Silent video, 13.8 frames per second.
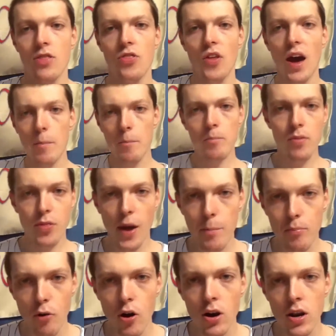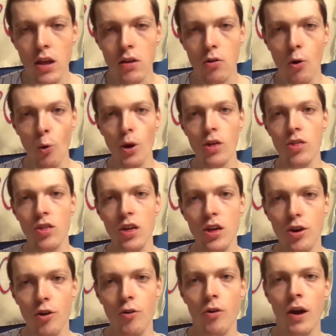that brought in Corey
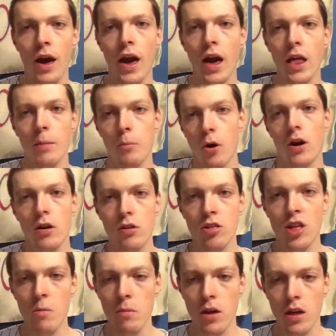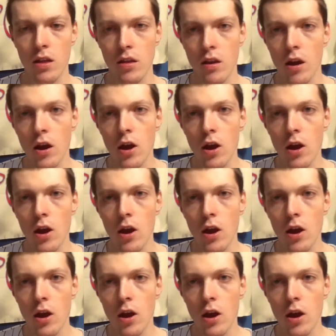Seager and Marcus Semien